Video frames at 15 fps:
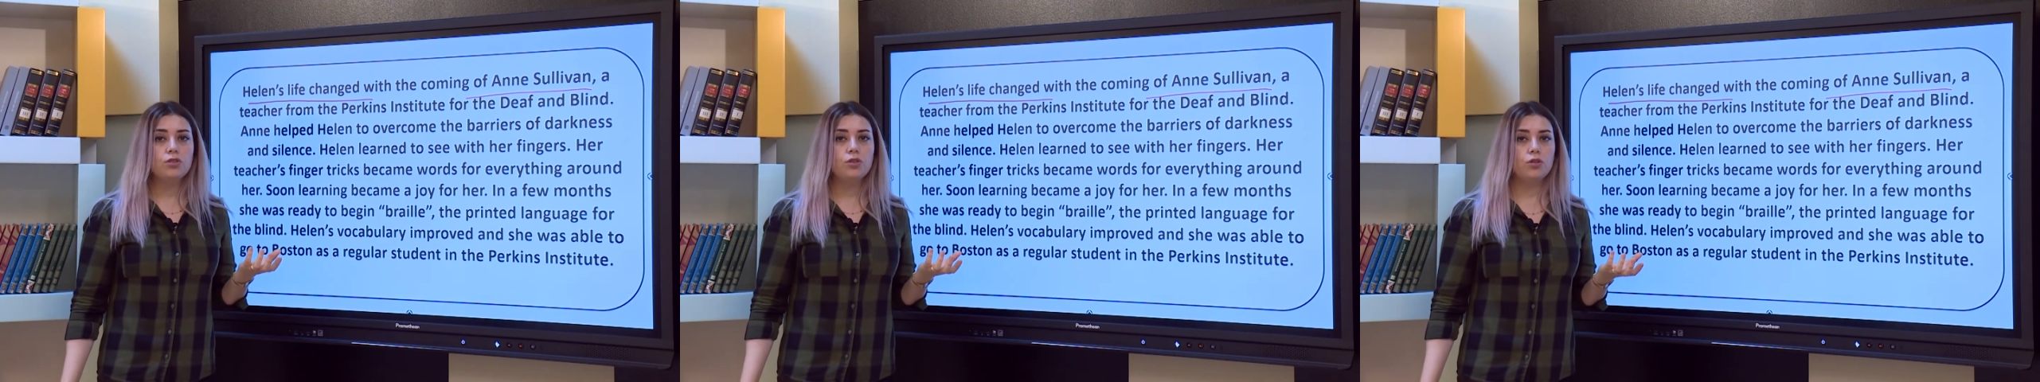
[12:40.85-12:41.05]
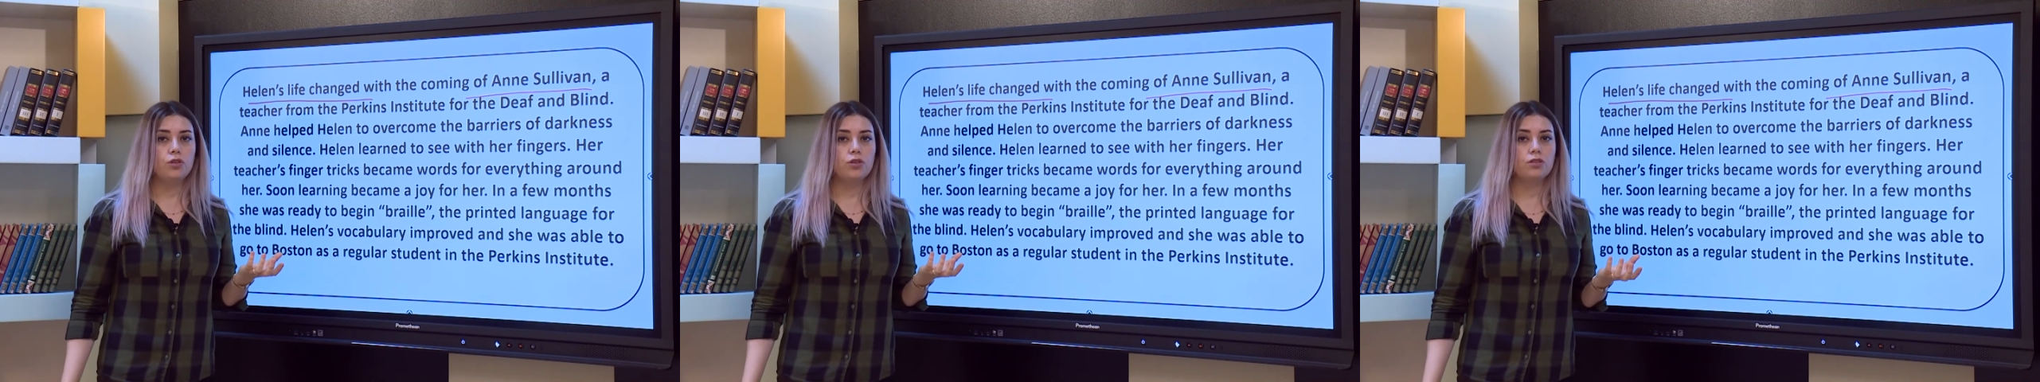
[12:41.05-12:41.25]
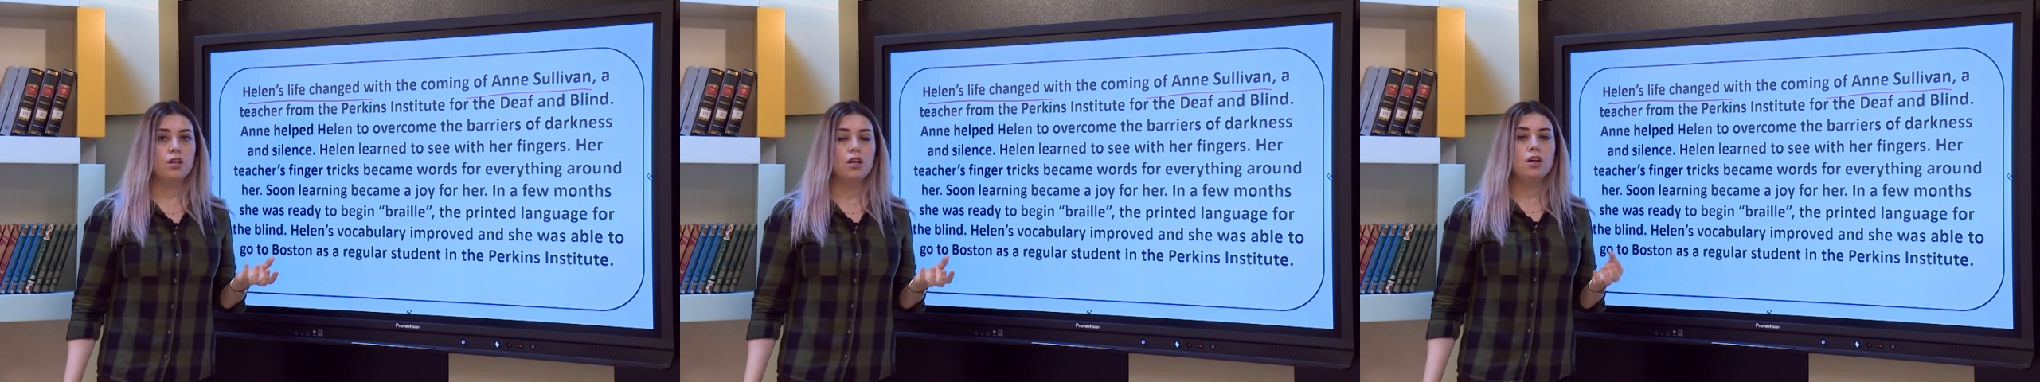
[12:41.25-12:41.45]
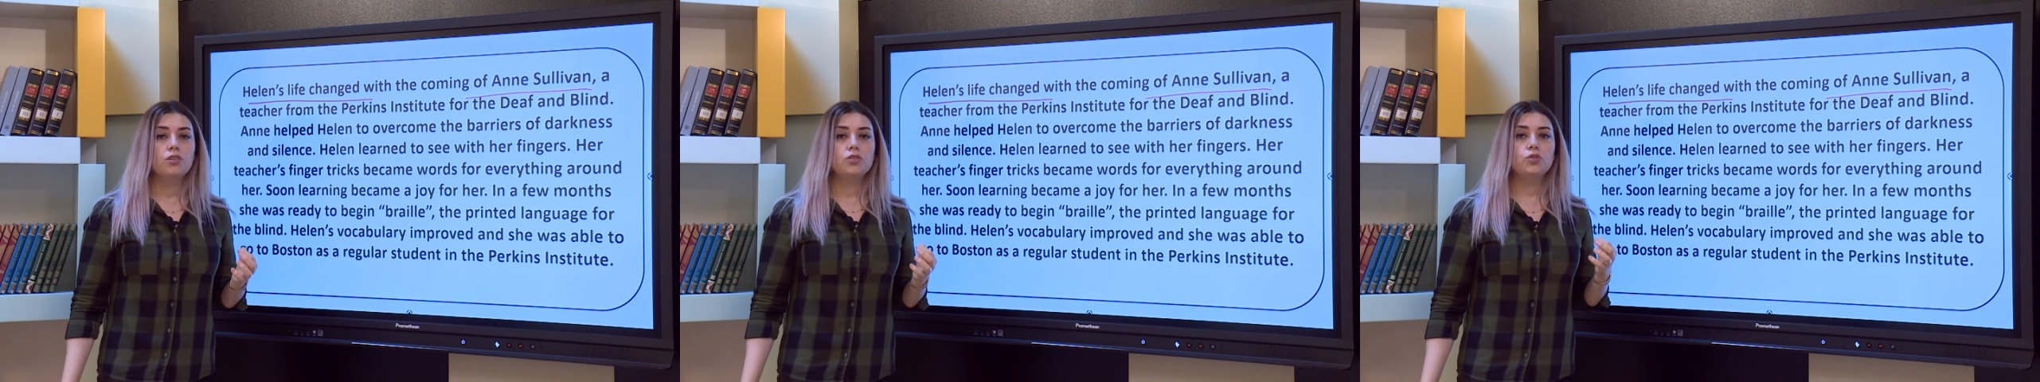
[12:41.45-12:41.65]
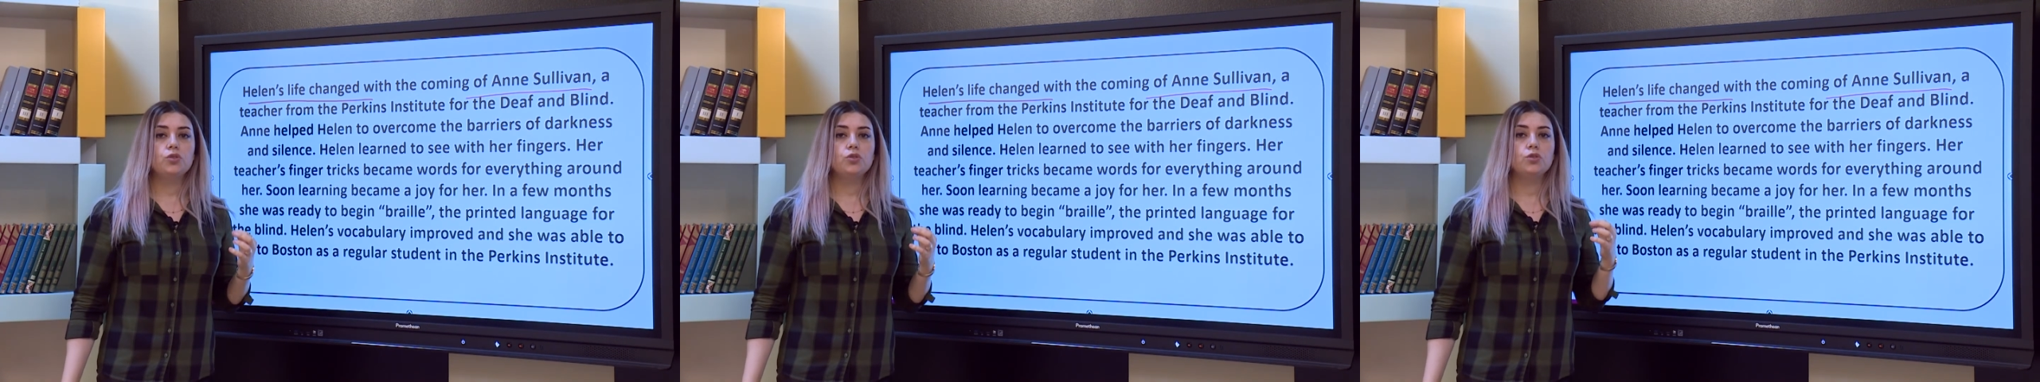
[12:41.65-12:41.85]
her
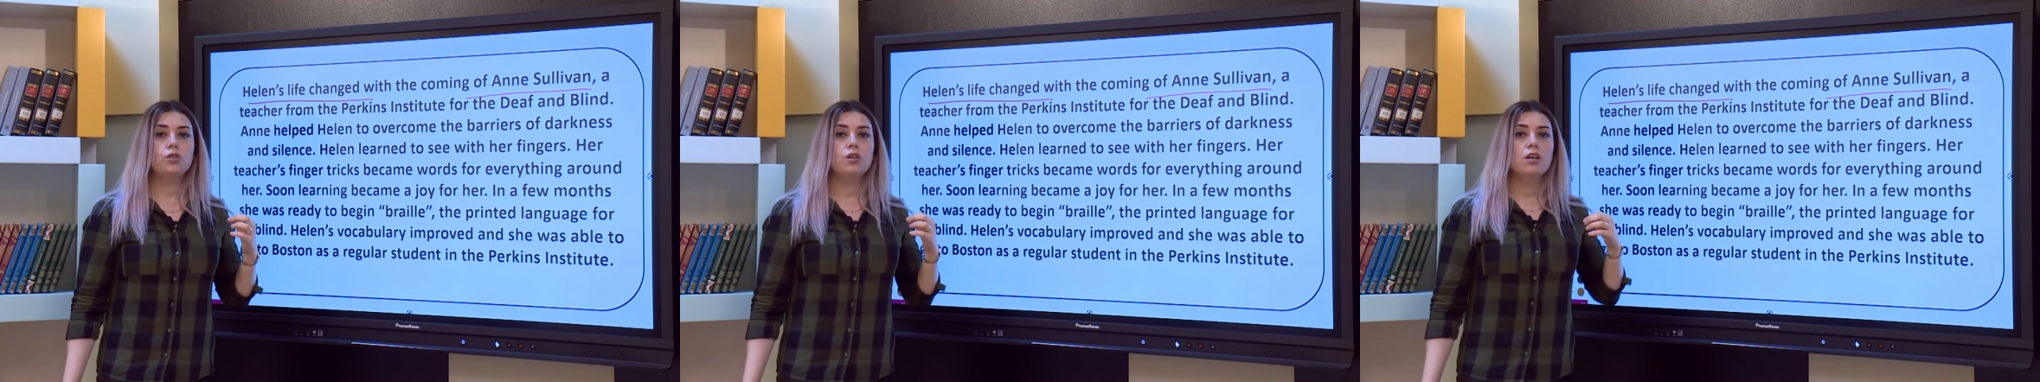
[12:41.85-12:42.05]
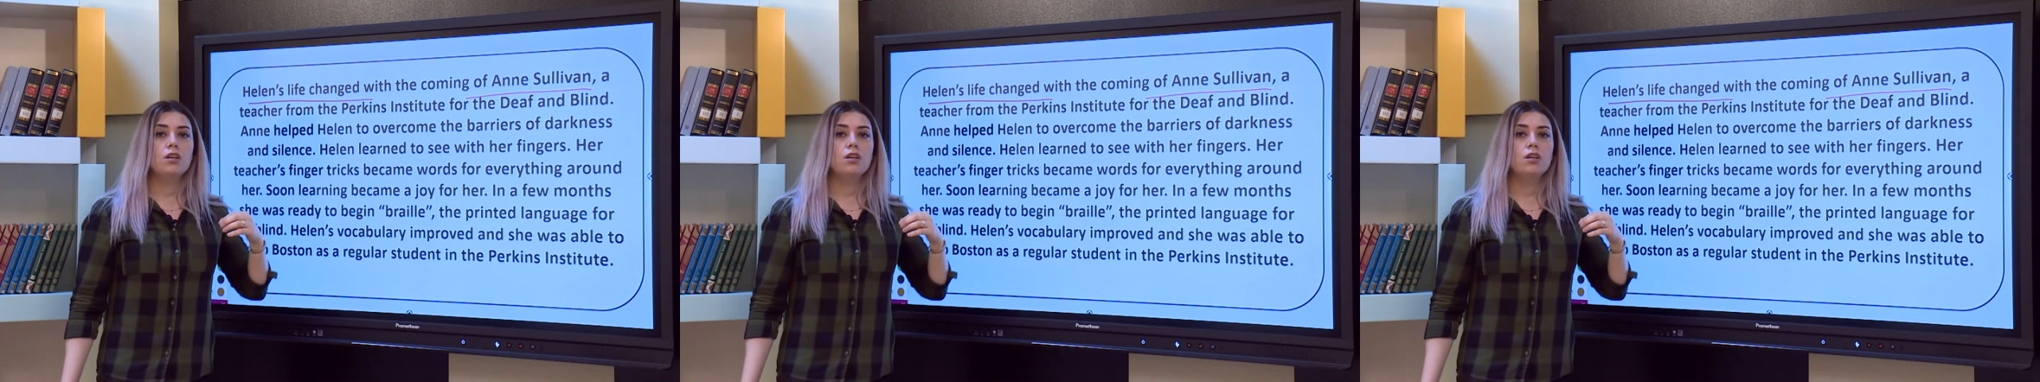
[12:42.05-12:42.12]
to